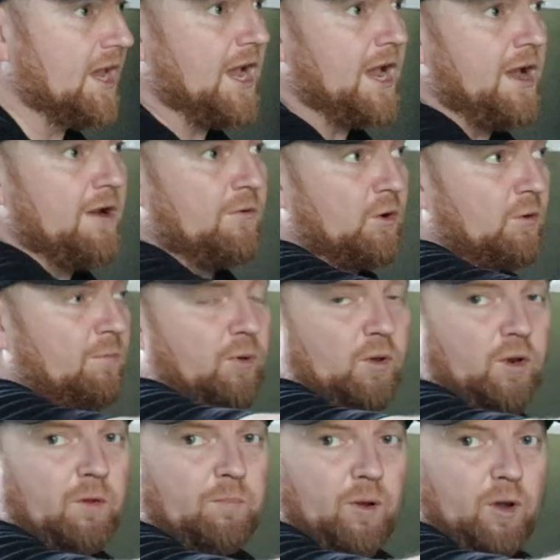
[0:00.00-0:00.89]
there, I can
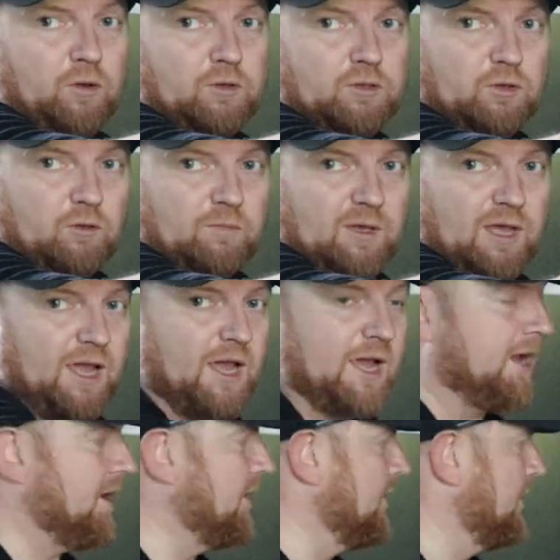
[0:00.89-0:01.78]
put the pots up
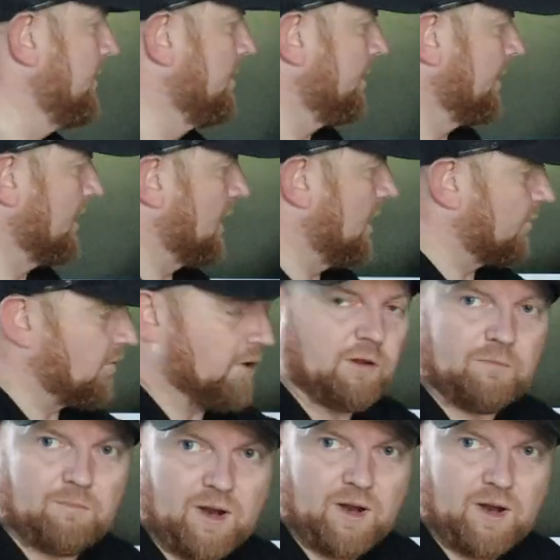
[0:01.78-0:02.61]
there, I've got the